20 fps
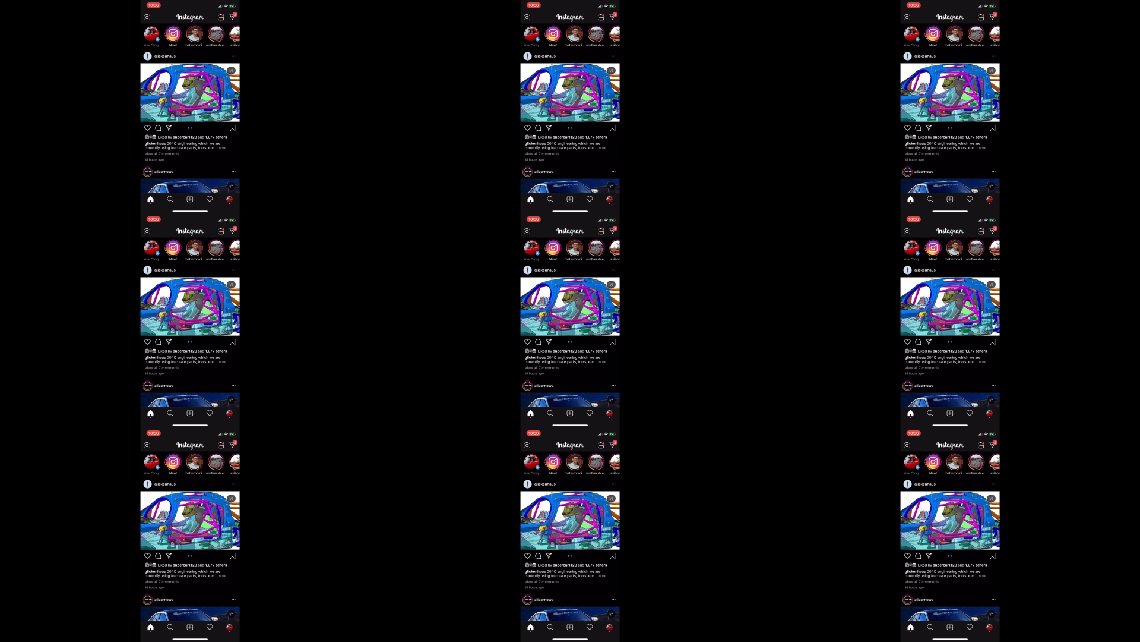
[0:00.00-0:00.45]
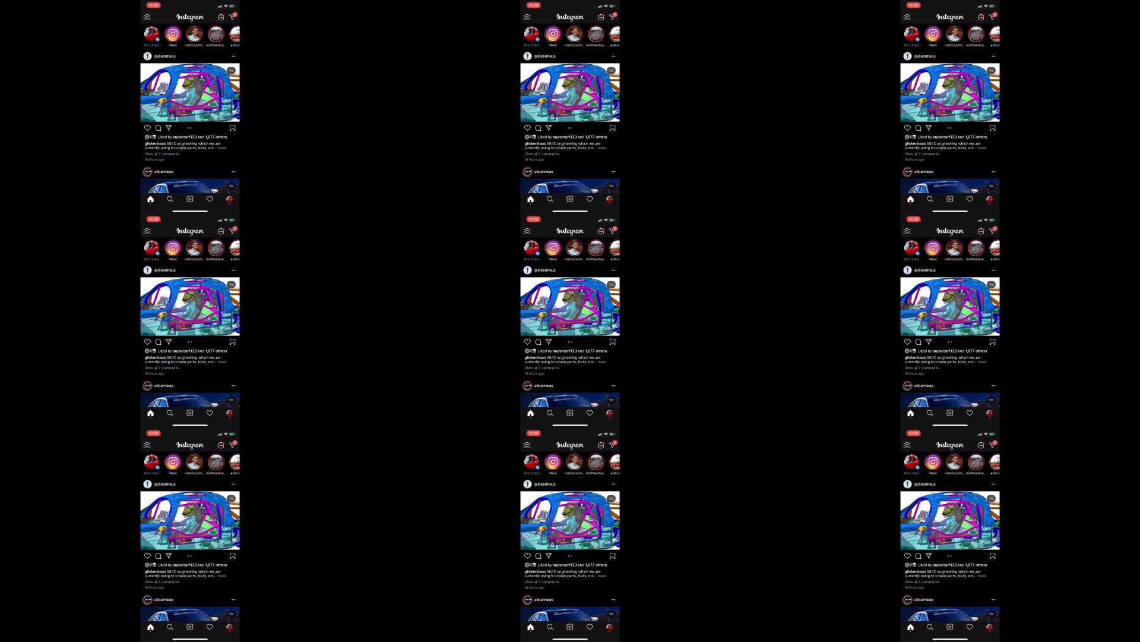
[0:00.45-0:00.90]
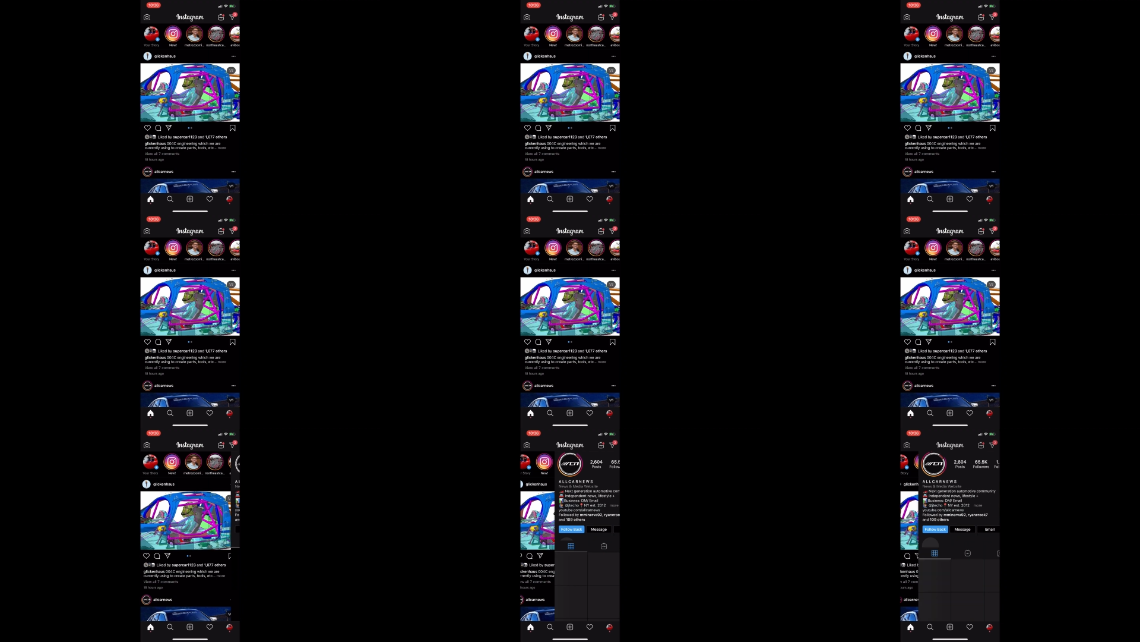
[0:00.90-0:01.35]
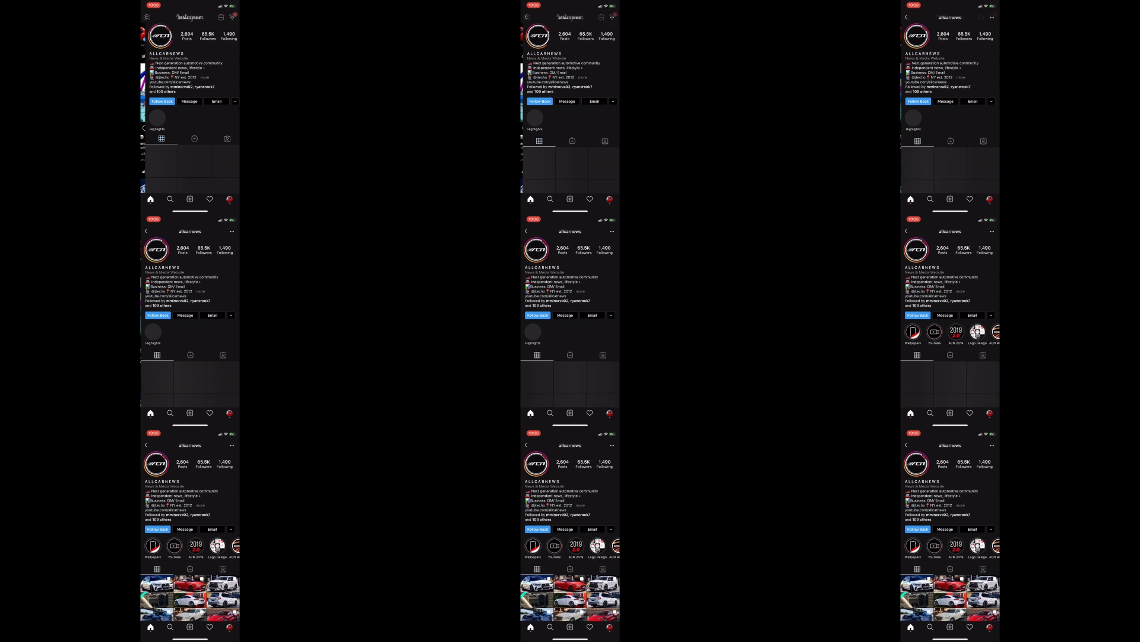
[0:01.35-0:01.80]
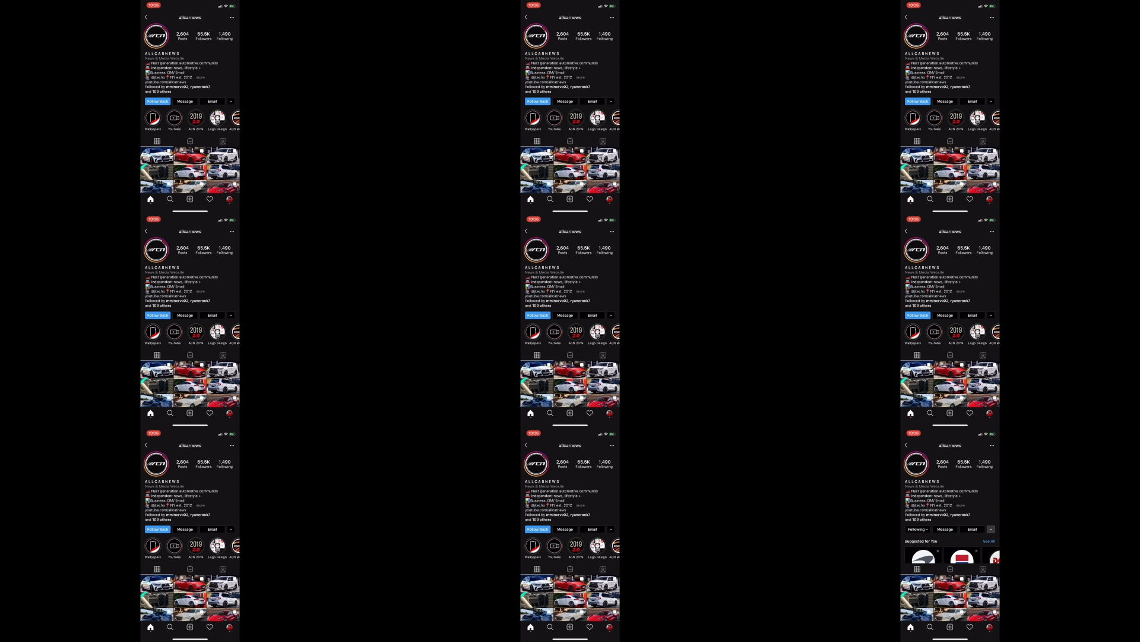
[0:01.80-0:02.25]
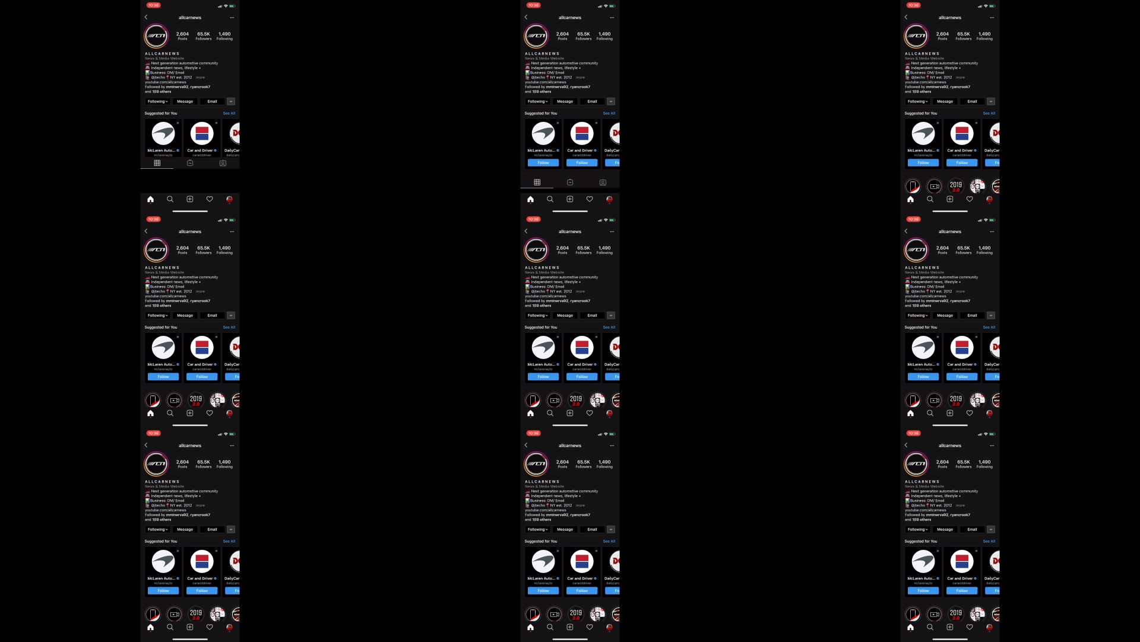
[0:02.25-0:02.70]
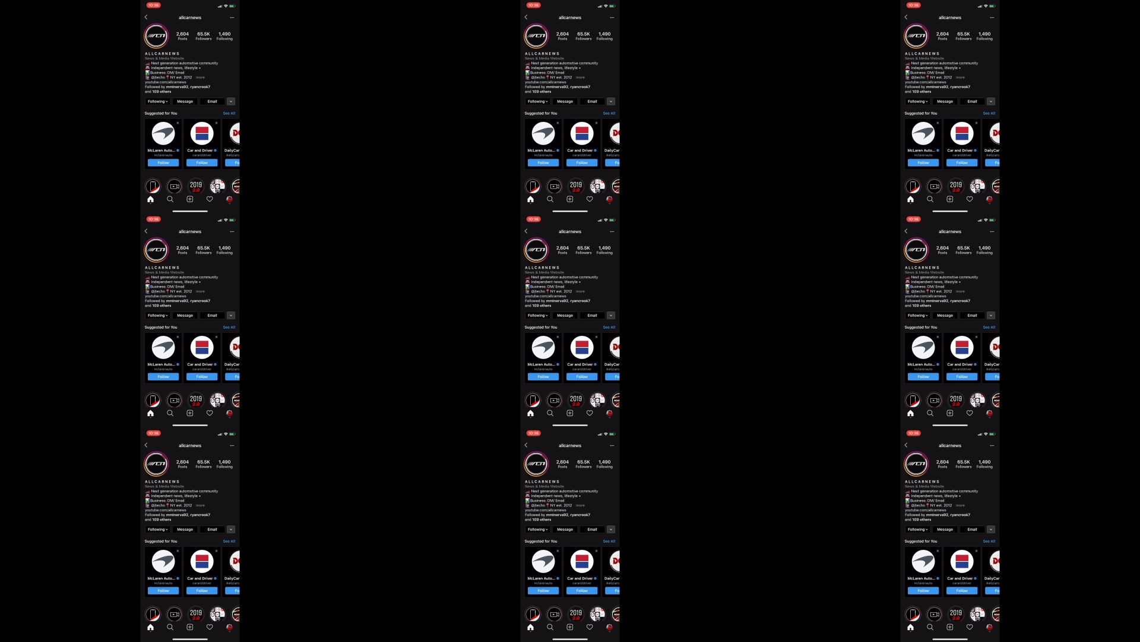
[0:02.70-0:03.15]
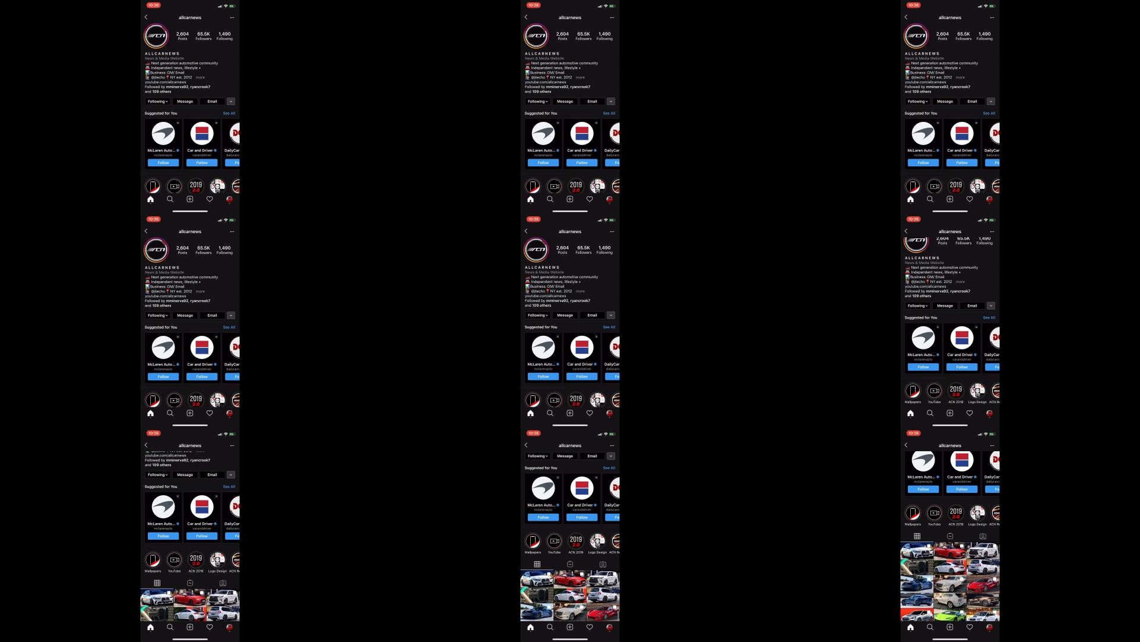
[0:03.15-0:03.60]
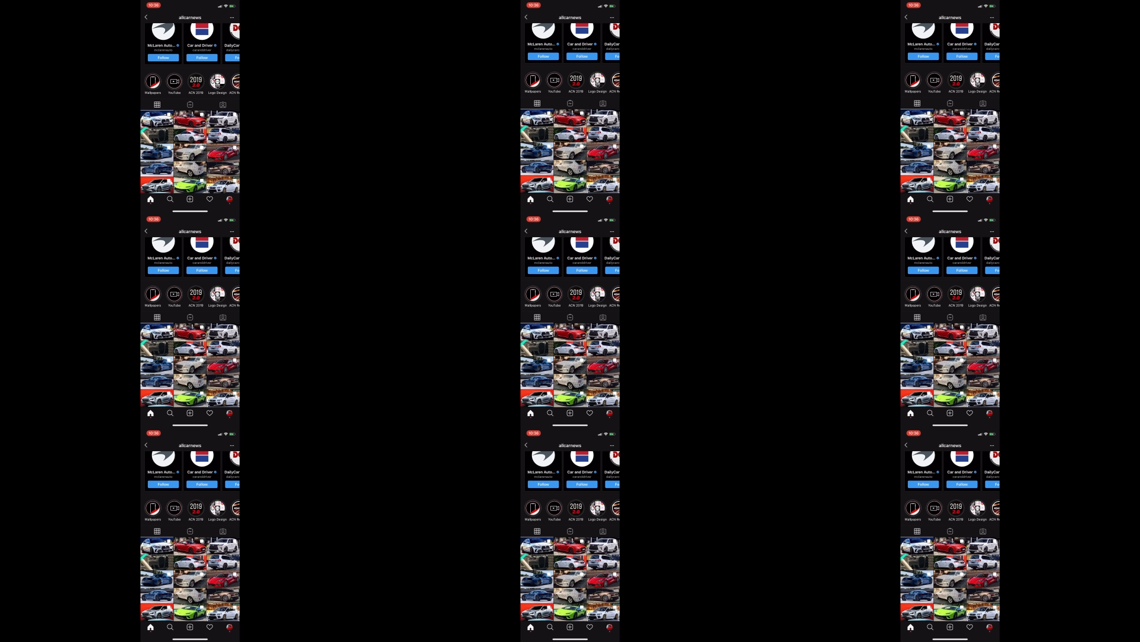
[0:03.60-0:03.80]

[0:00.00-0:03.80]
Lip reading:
No face is visible, so there are no lips to read.